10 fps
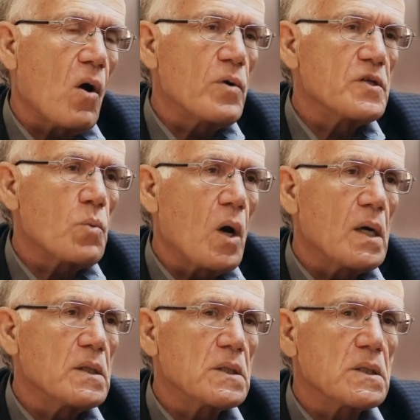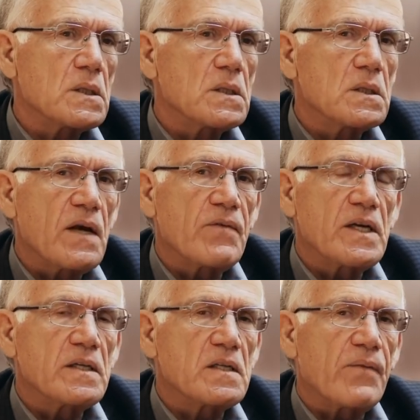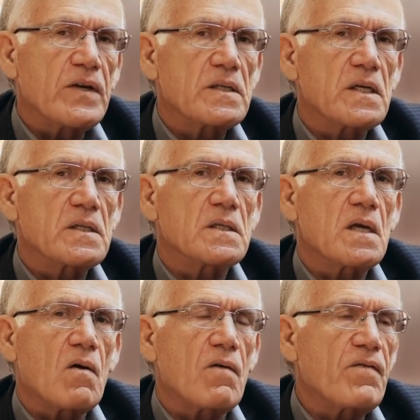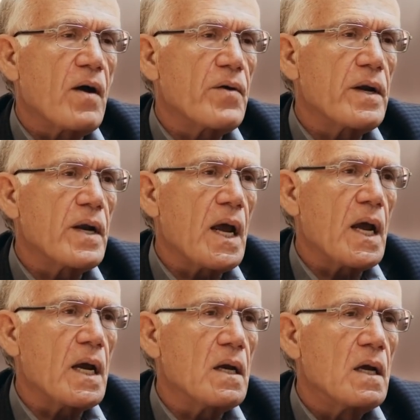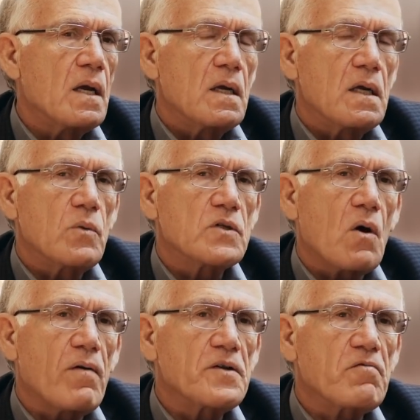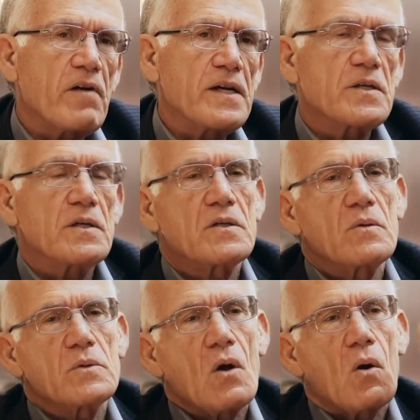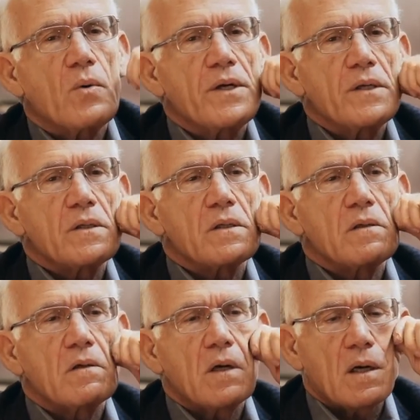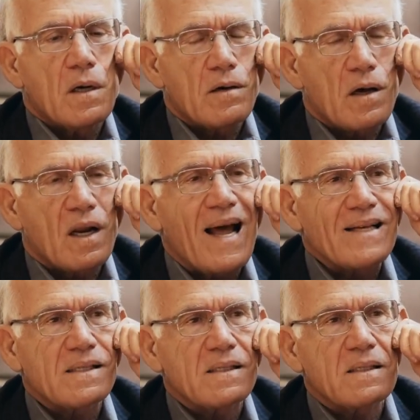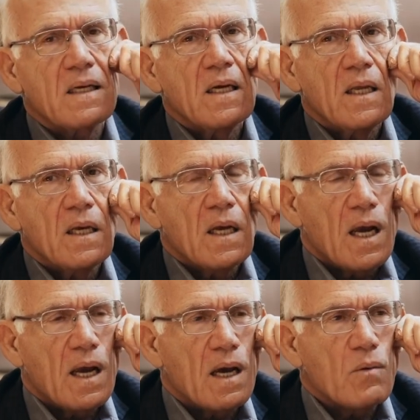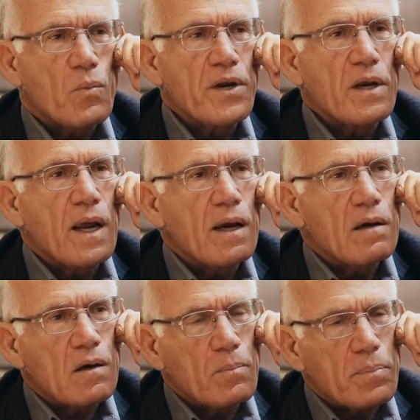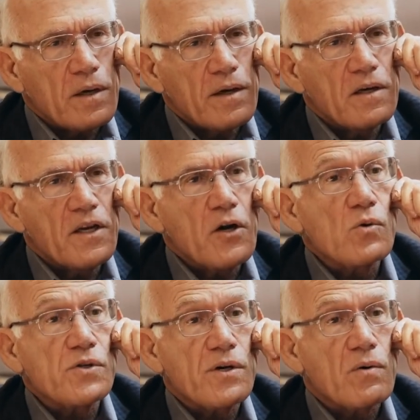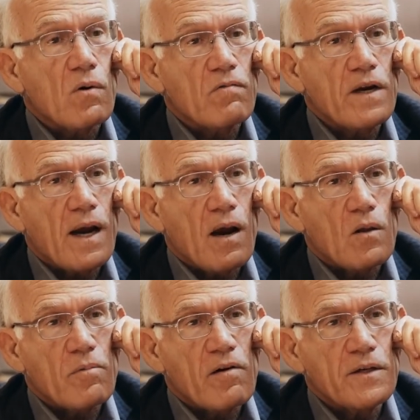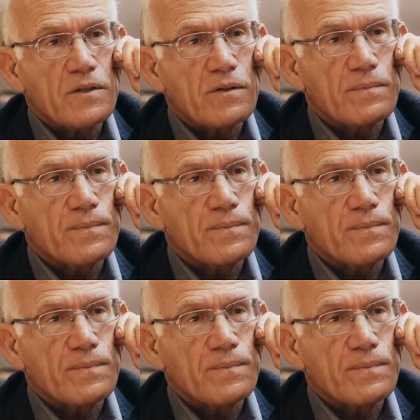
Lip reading: it always was. 1776 is not our founding date. It was always racist, it was always classist, and we need a complete year zero recalibration.